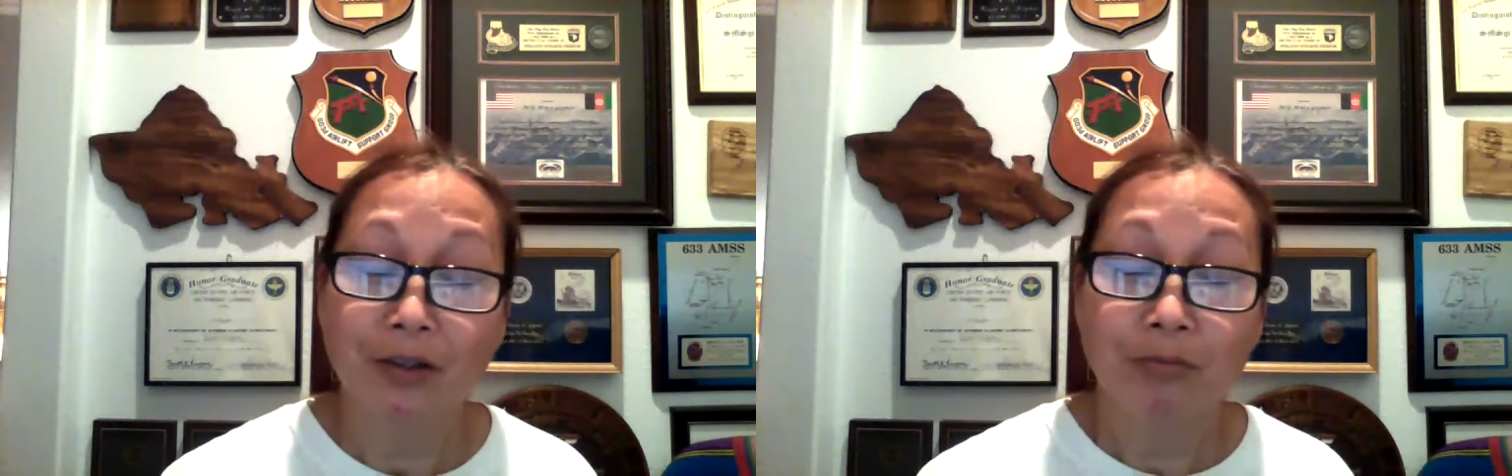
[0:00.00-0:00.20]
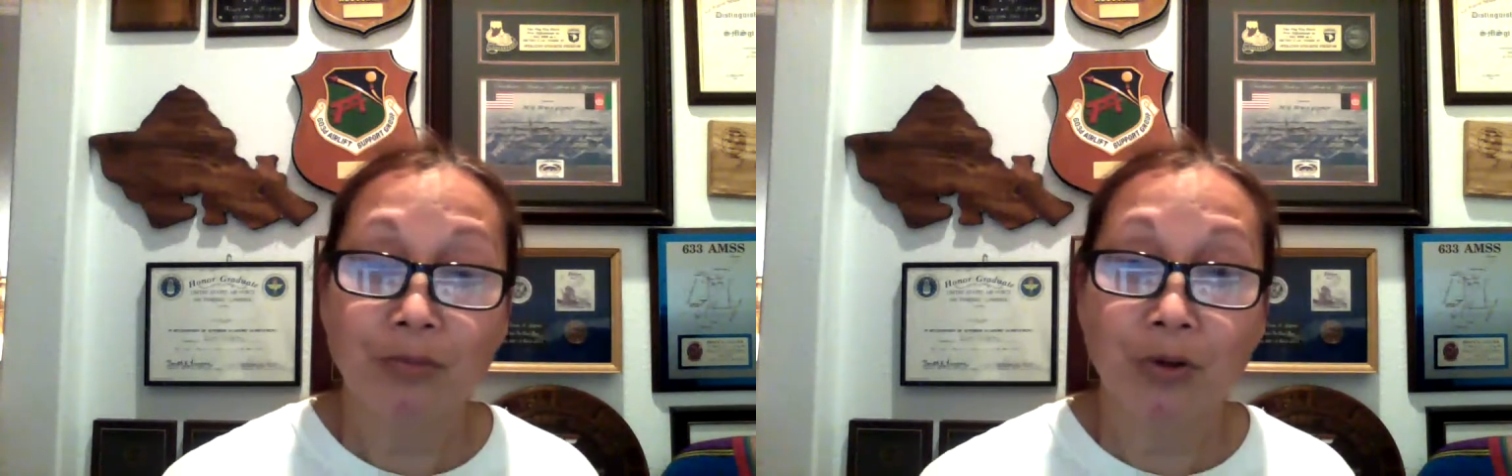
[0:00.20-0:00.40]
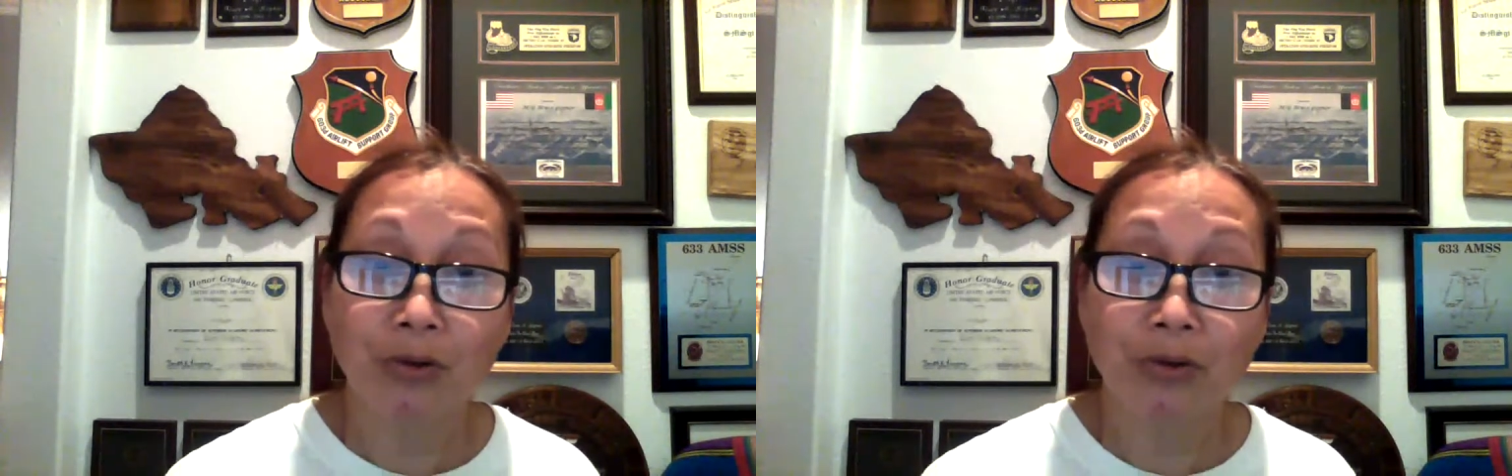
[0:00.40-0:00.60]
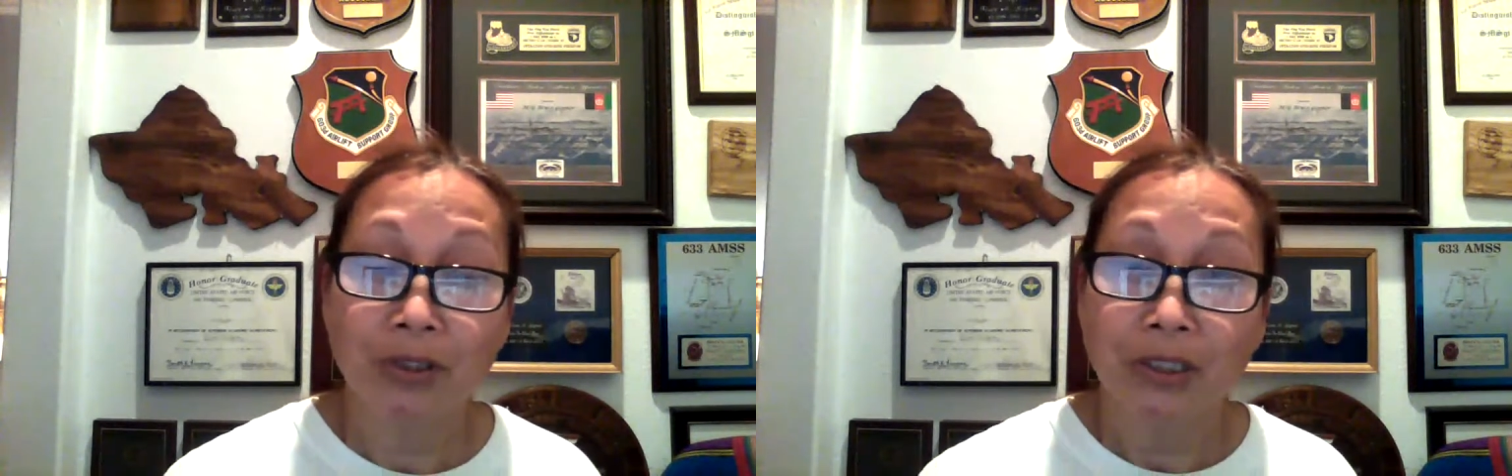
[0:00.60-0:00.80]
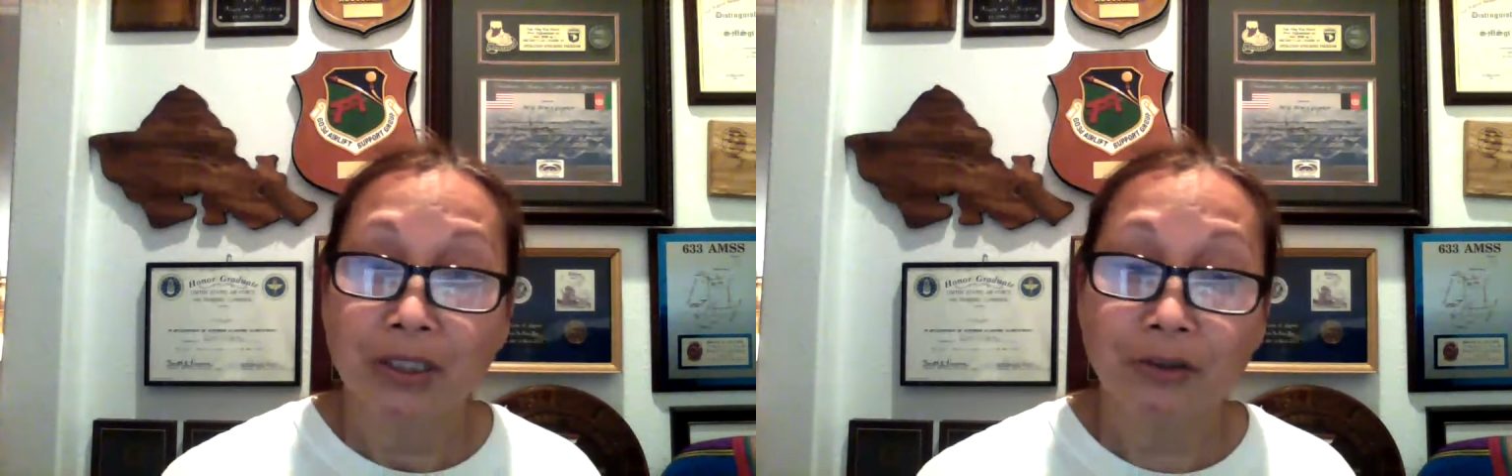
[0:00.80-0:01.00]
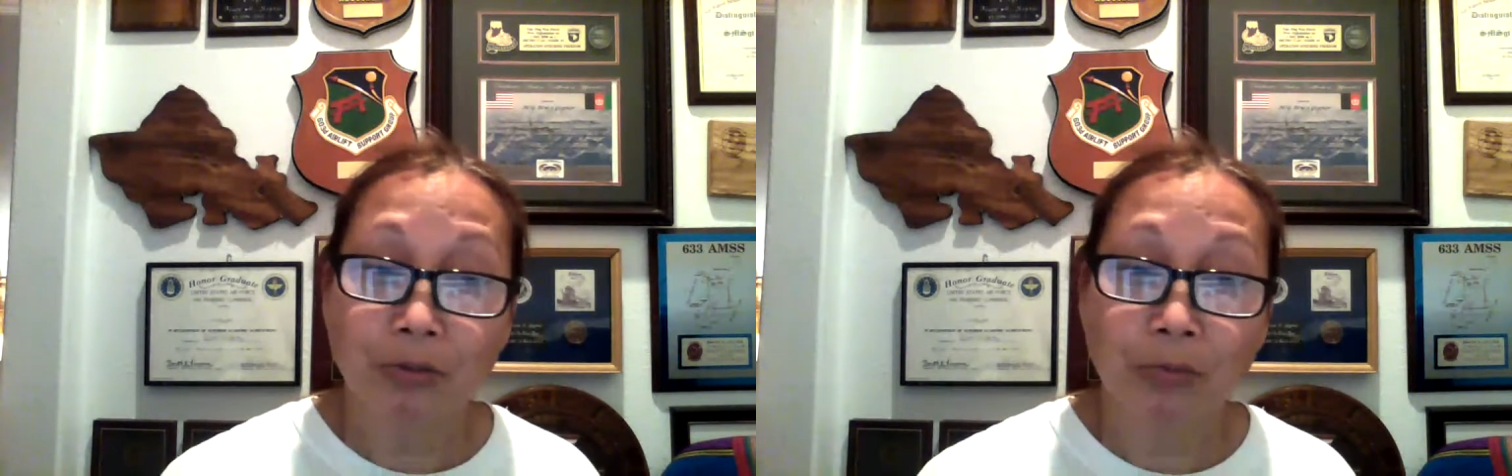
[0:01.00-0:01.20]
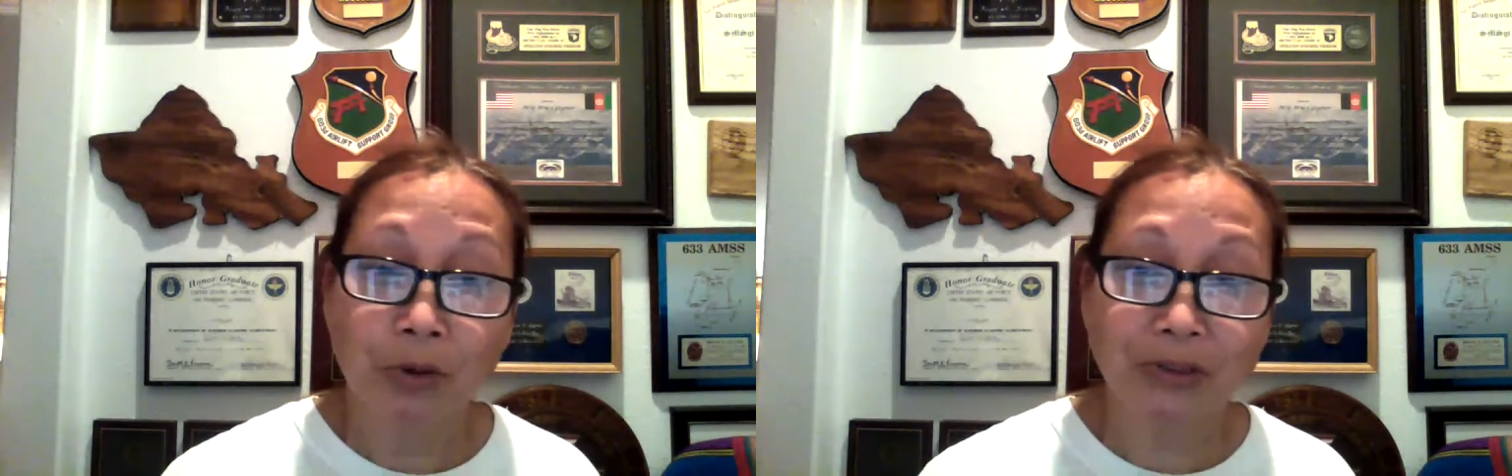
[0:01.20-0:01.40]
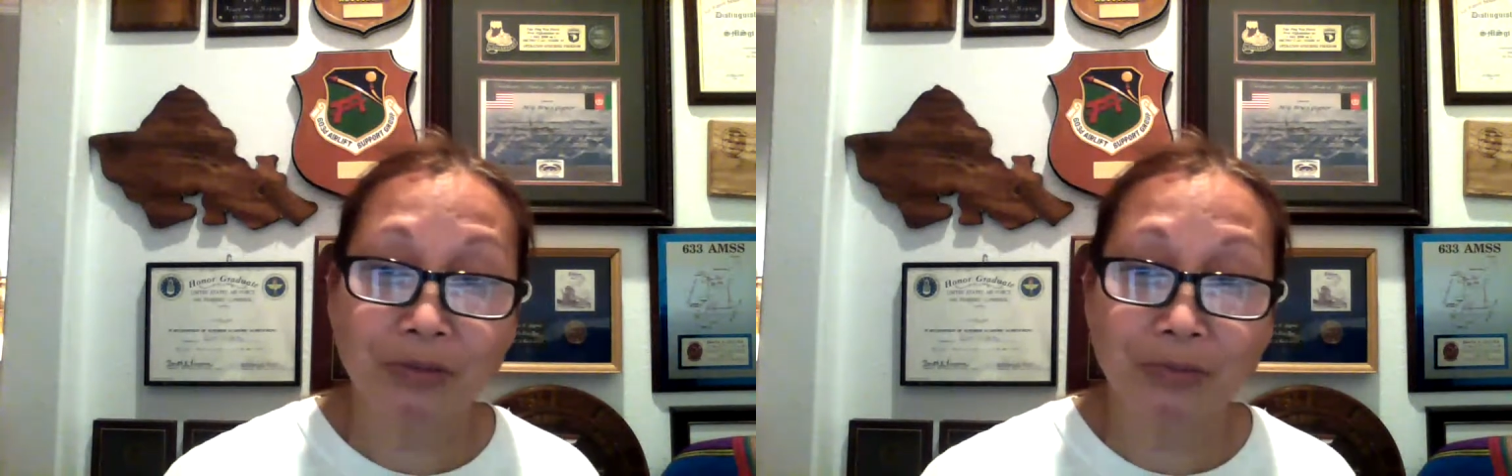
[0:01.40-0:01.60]

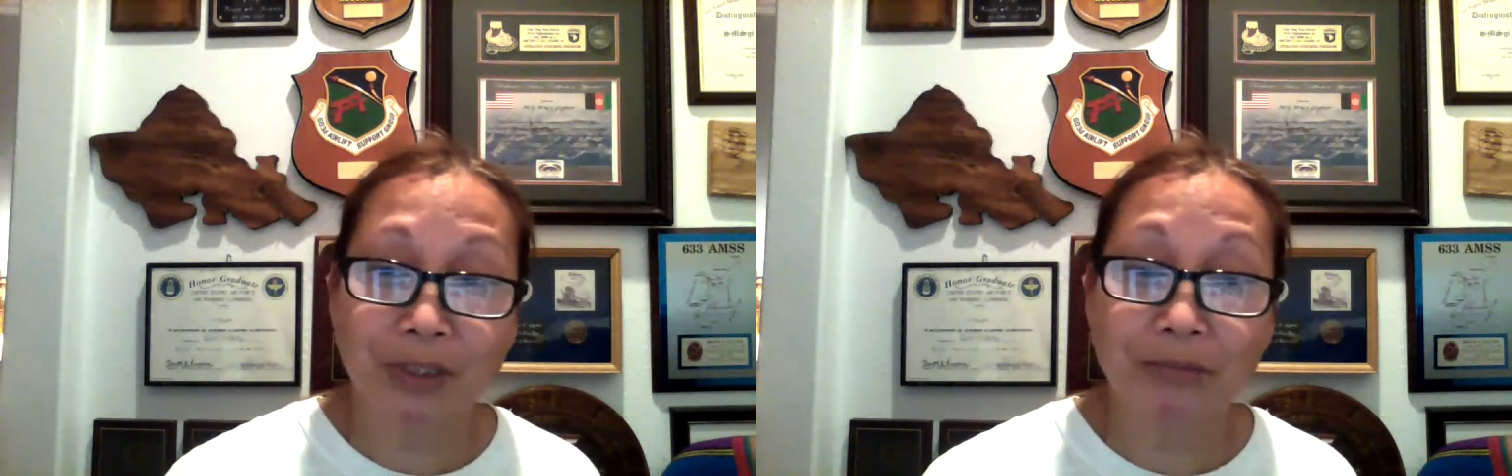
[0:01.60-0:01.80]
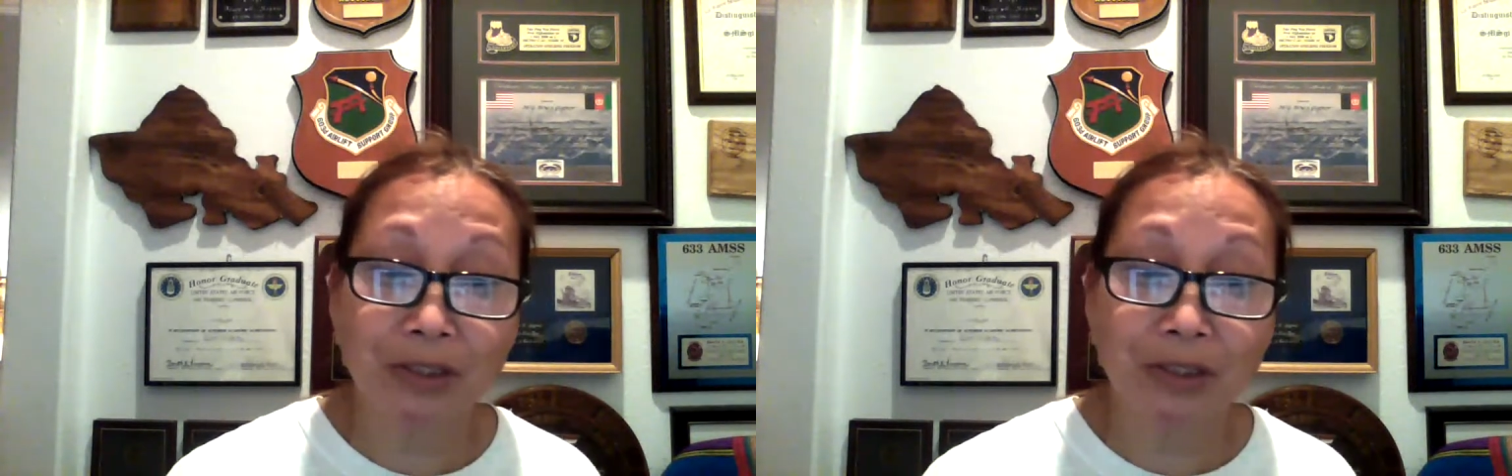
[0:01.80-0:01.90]
most of them,